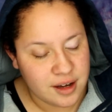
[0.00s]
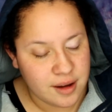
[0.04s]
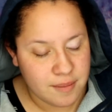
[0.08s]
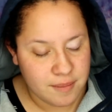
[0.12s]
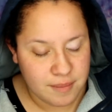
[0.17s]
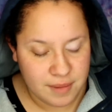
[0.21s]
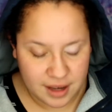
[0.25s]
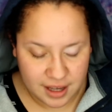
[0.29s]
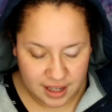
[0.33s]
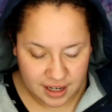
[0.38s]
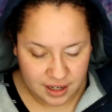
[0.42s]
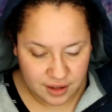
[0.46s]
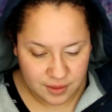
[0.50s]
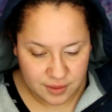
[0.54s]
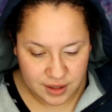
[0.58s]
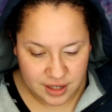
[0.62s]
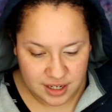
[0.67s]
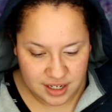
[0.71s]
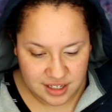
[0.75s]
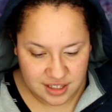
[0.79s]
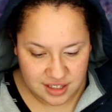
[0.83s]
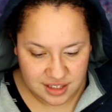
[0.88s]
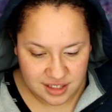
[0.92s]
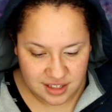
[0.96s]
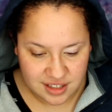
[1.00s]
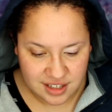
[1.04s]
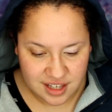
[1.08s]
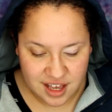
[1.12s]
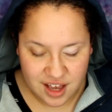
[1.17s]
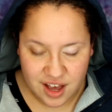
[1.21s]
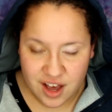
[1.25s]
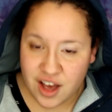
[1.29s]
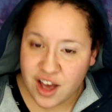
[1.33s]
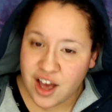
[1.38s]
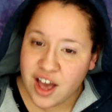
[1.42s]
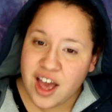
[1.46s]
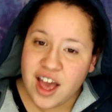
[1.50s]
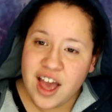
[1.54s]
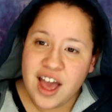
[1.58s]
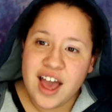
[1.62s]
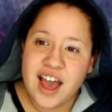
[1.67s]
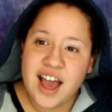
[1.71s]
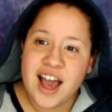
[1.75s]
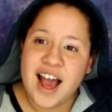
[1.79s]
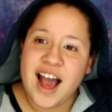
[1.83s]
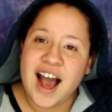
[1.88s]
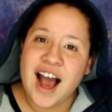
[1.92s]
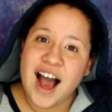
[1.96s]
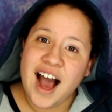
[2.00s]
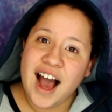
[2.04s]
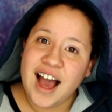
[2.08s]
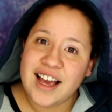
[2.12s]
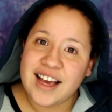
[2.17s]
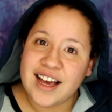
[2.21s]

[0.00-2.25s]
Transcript: But anyways, hi